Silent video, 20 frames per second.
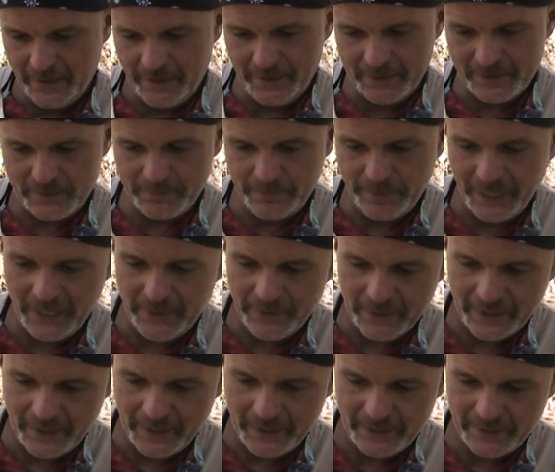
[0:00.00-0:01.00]
awesome
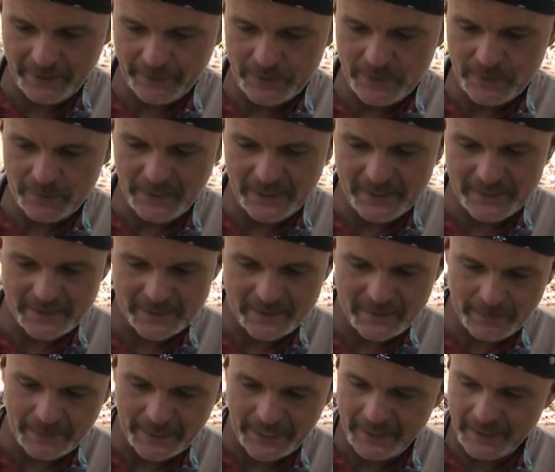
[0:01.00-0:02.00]
pirate on it, which means it's
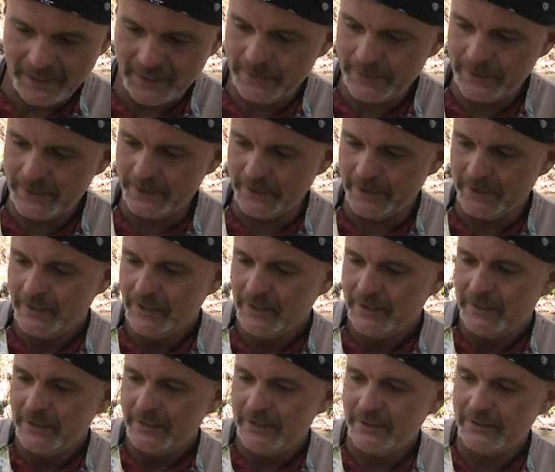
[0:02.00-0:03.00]
a bad chemical.
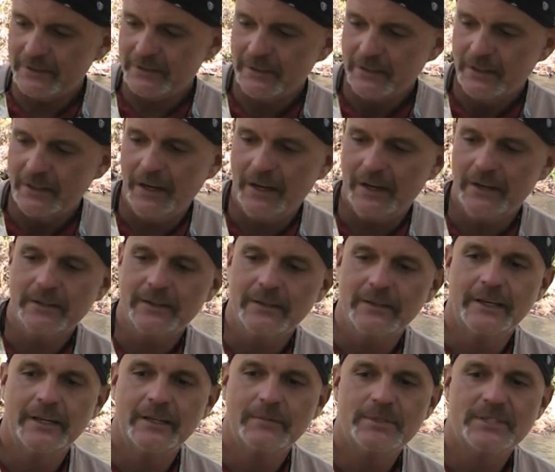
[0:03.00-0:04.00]
It's
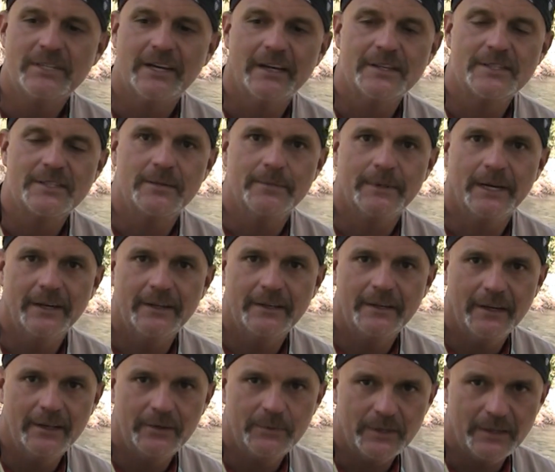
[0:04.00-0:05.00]
alkaline potassium
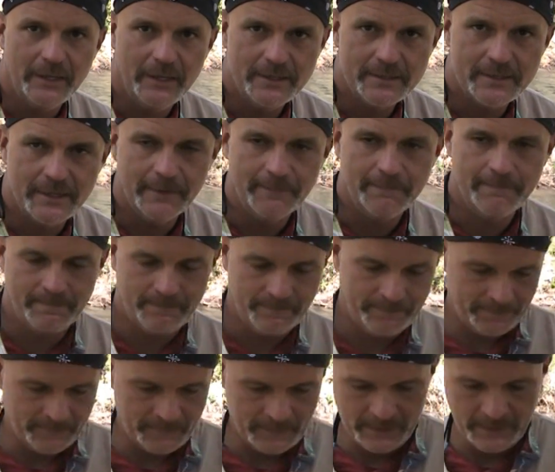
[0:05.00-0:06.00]
iodide with azide.
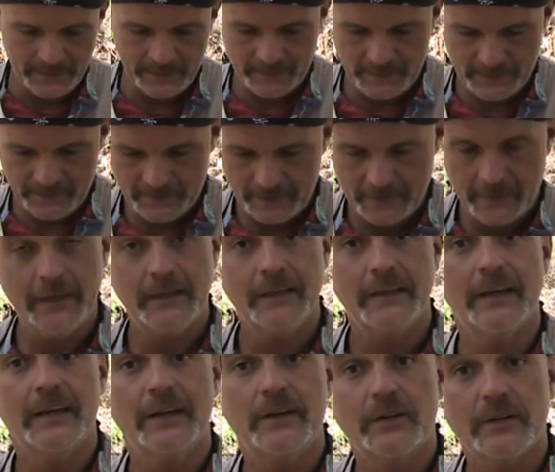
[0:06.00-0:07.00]

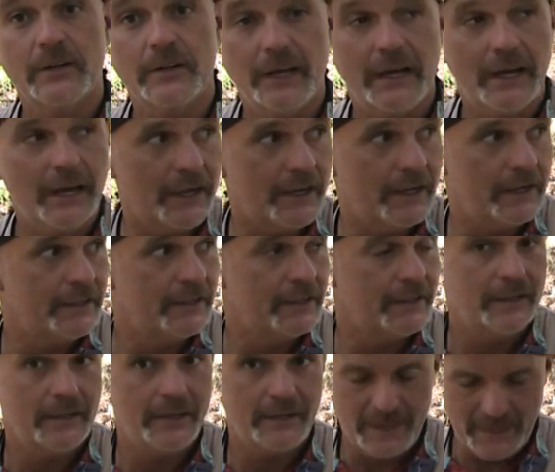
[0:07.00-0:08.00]
Again, you're going to add
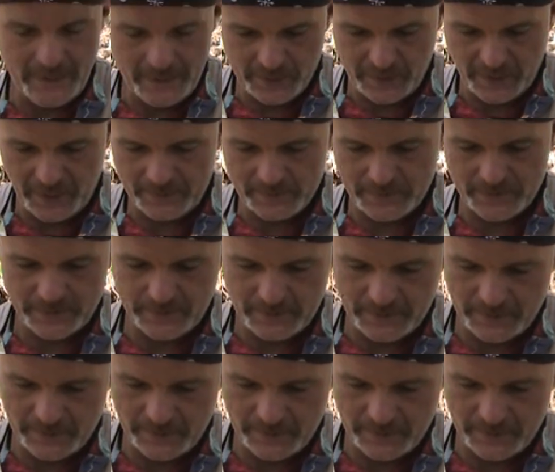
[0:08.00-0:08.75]
8 drops.